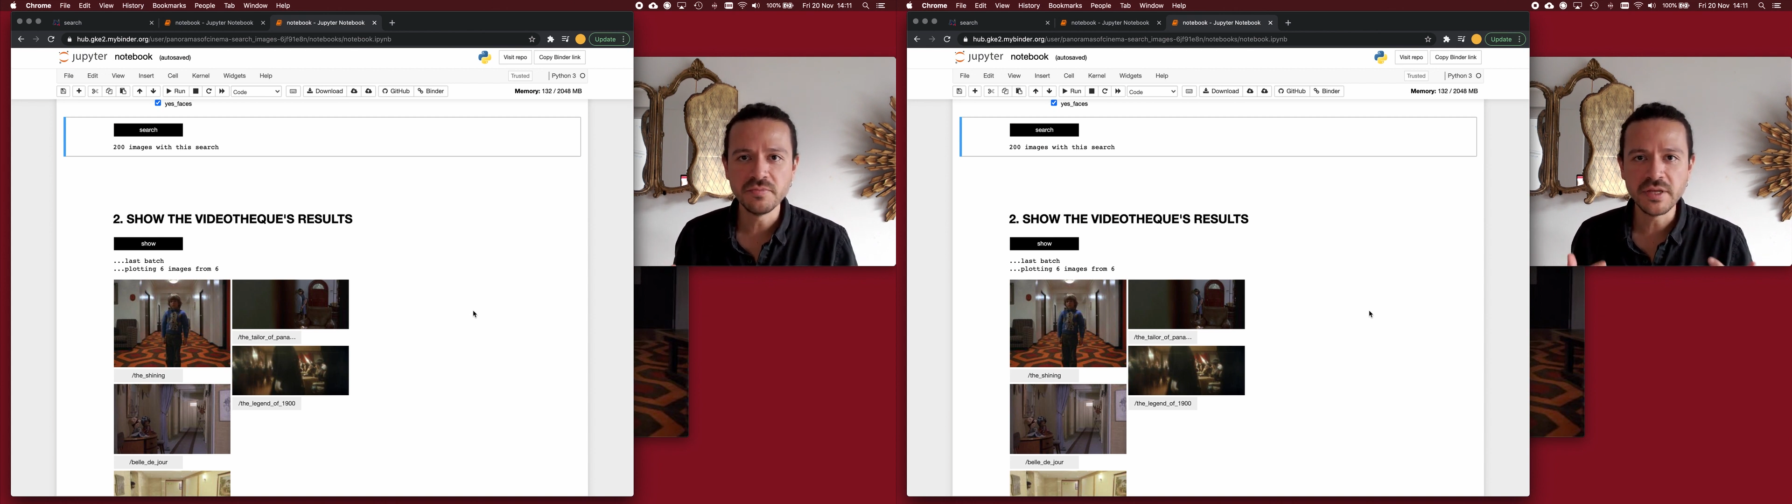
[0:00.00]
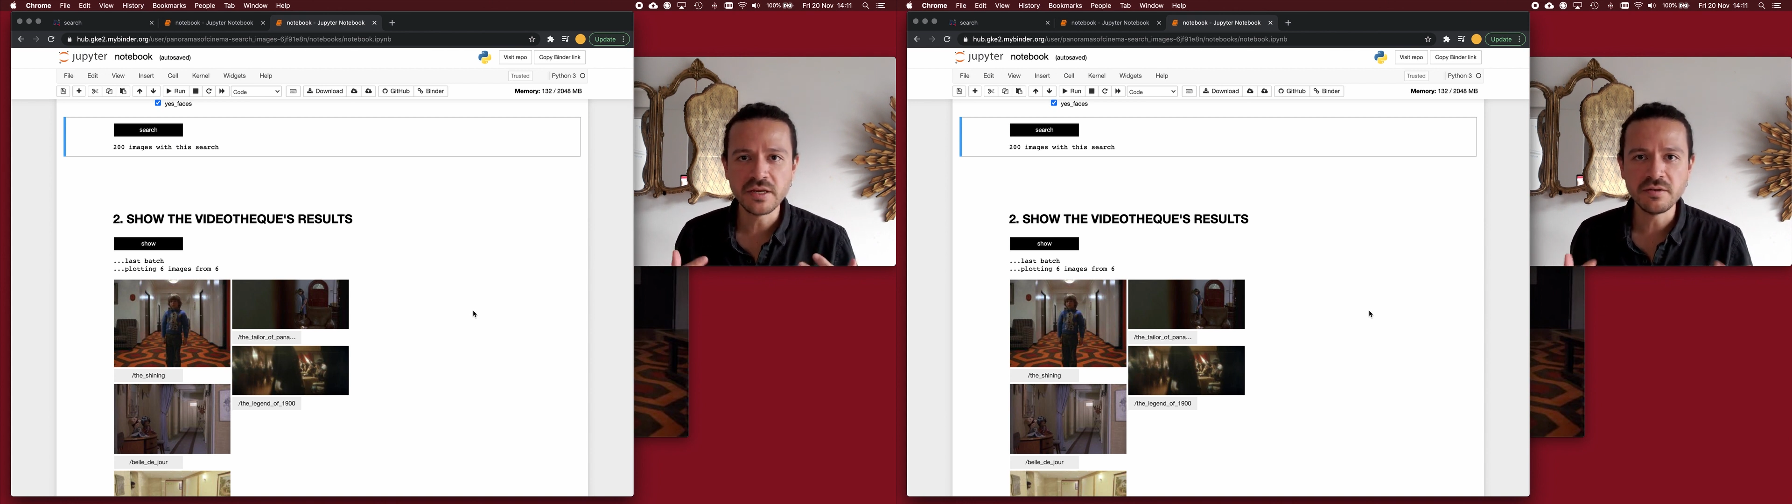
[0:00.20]

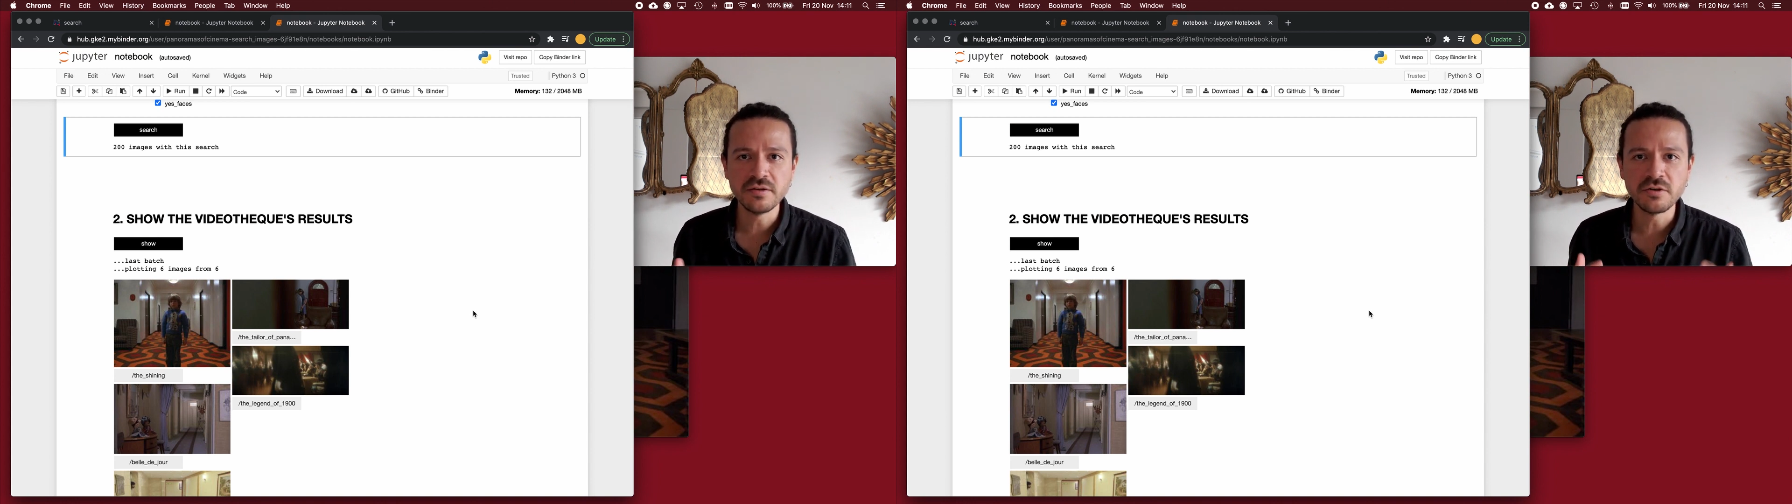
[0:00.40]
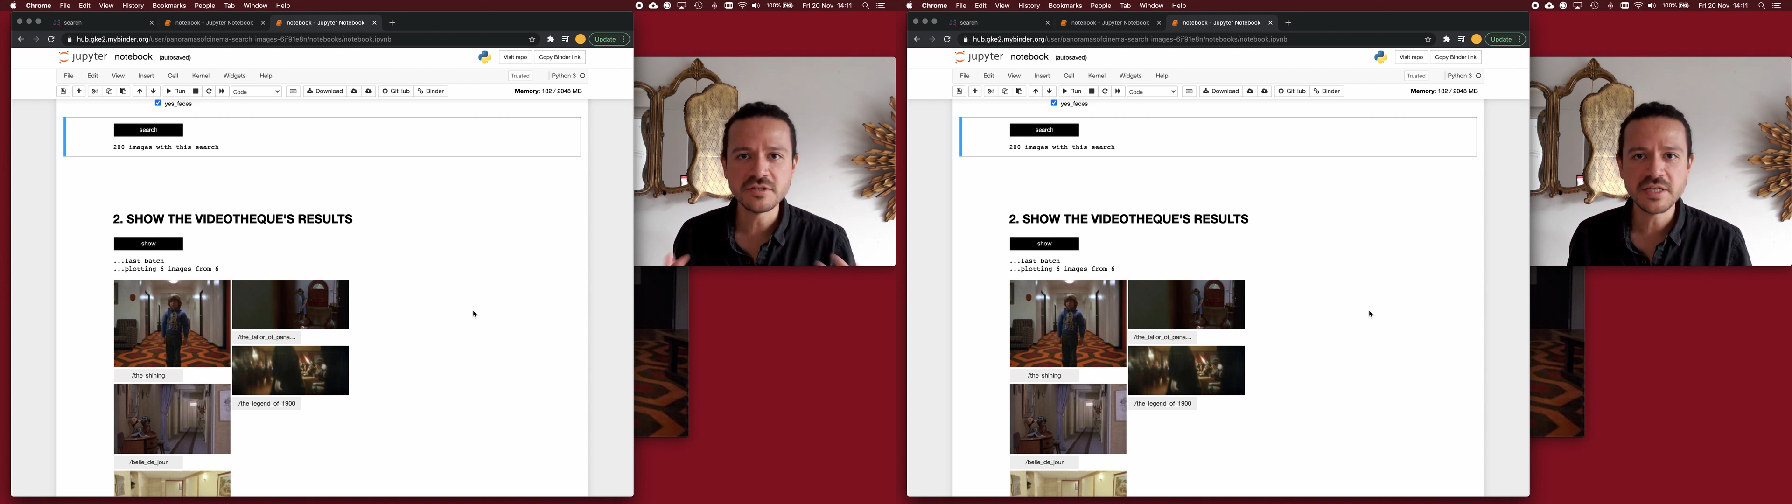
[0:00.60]
the
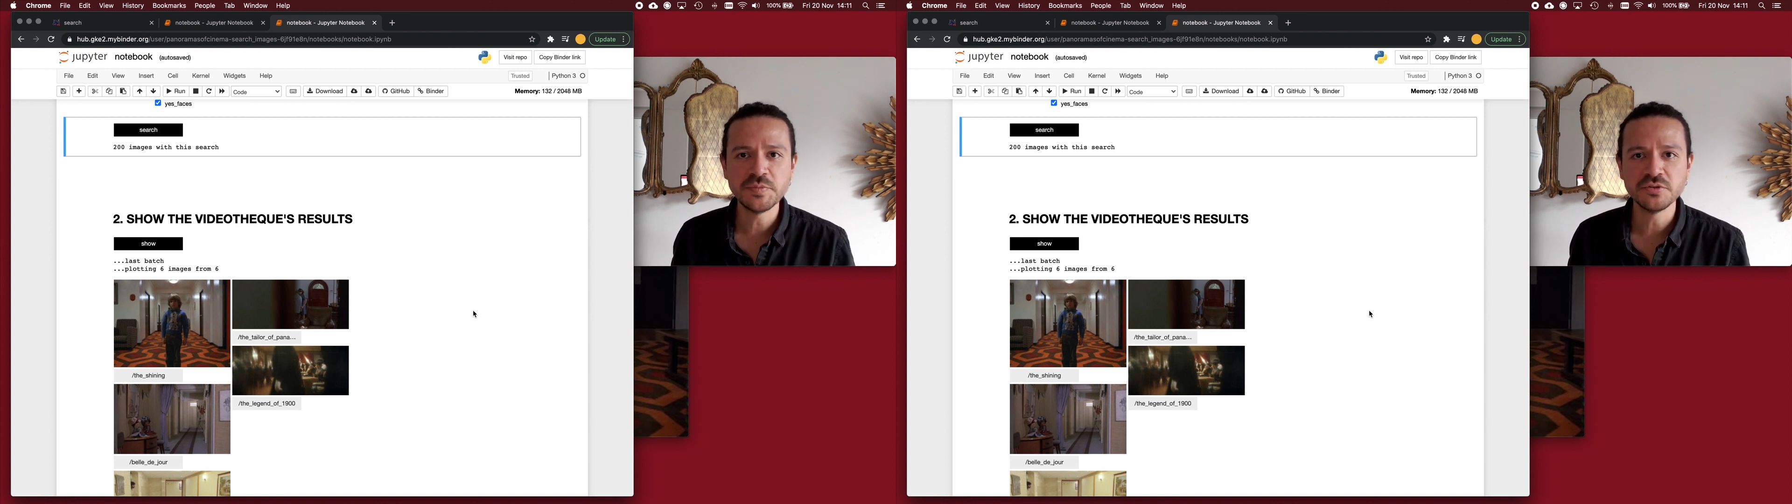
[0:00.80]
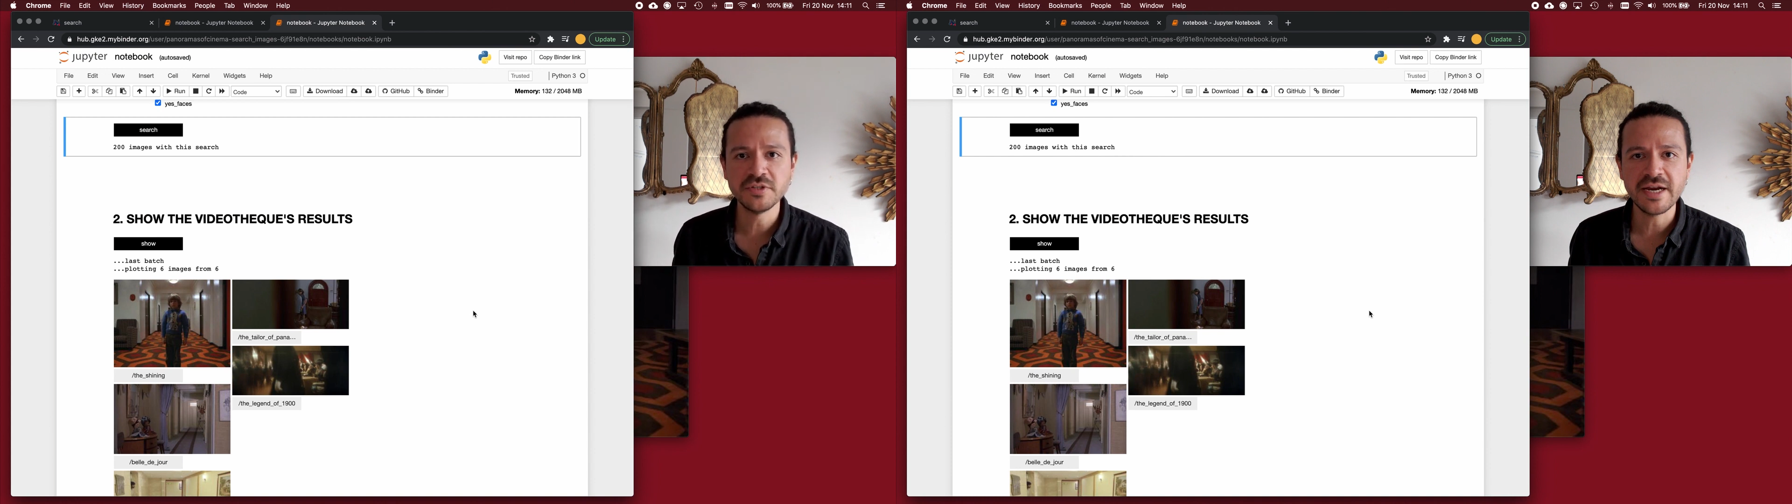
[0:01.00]

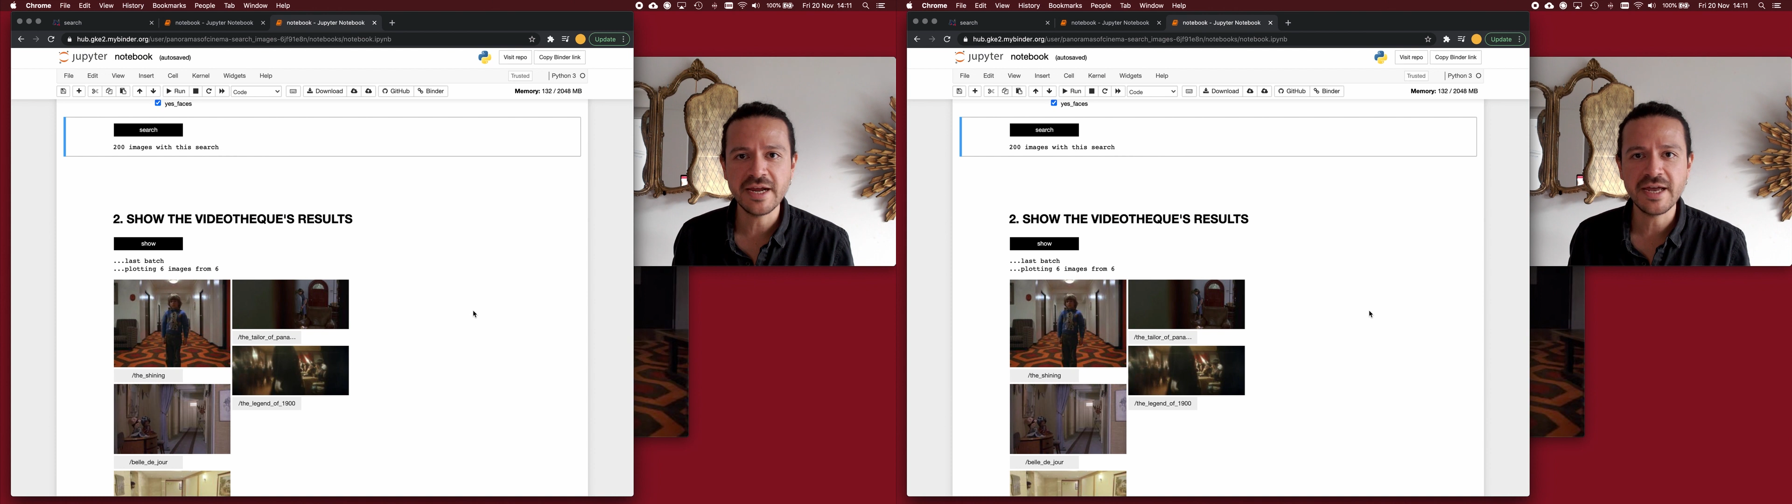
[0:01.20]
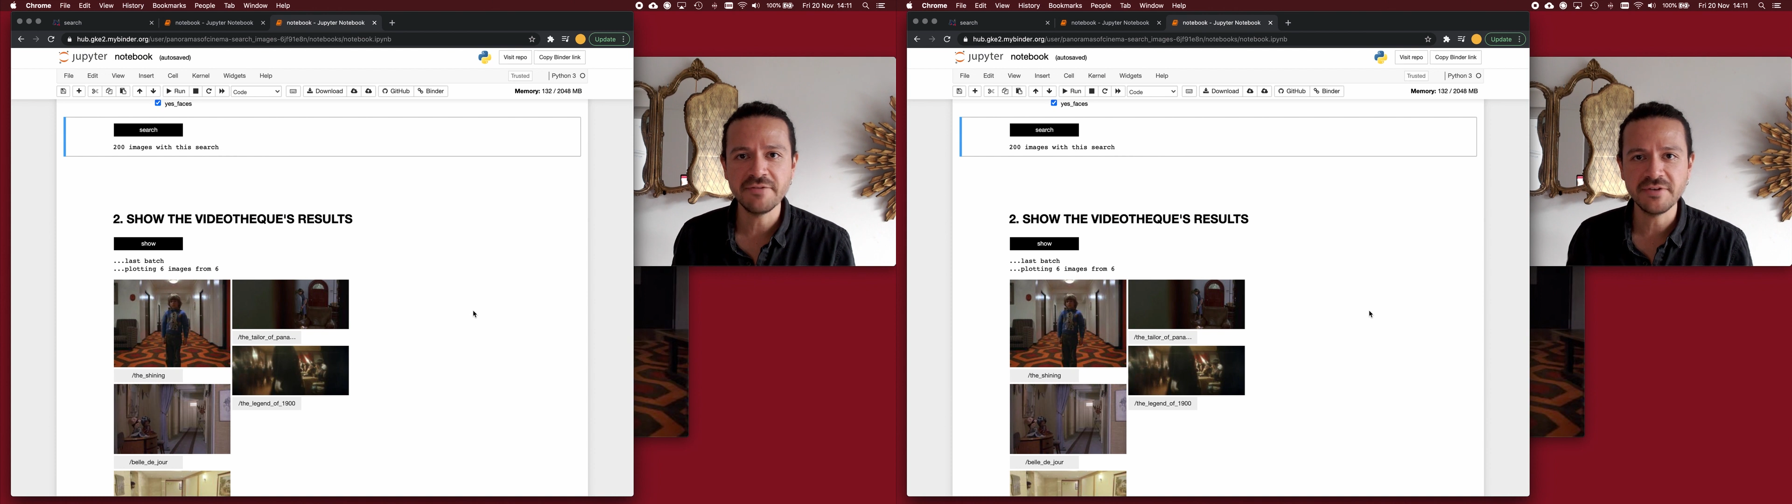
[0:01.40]
conception that I
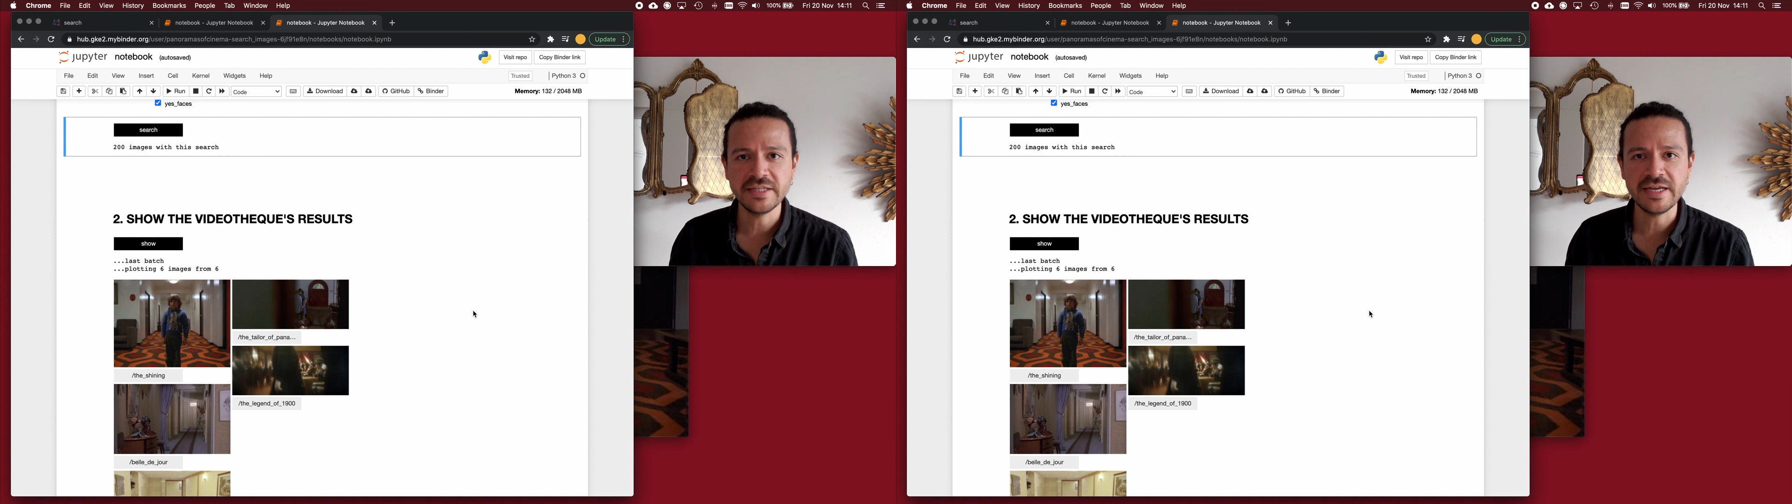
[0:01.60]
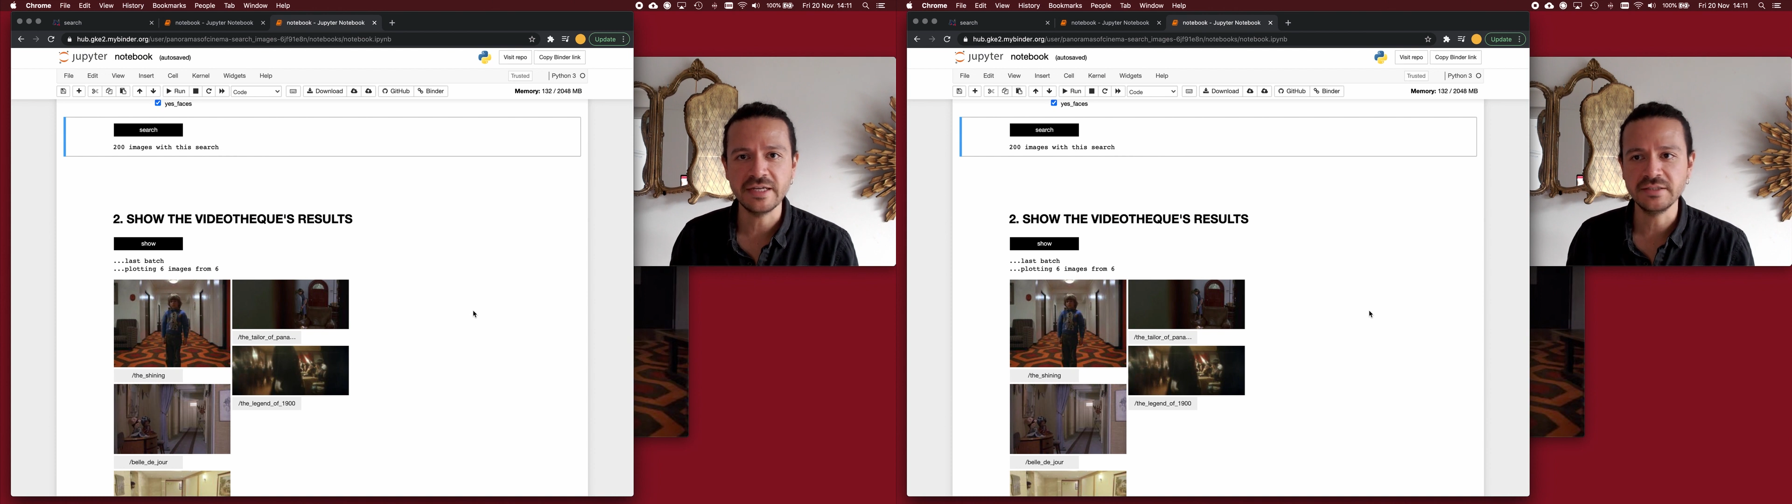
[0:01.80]
have
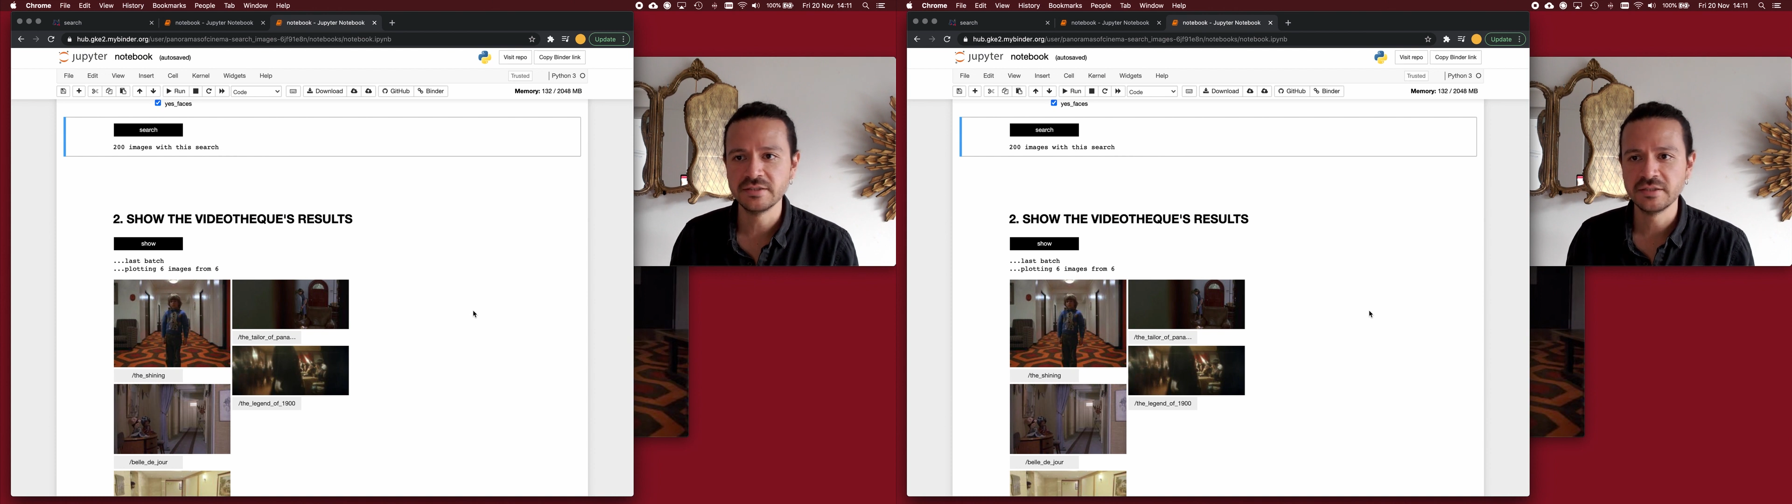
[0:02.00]
at hand.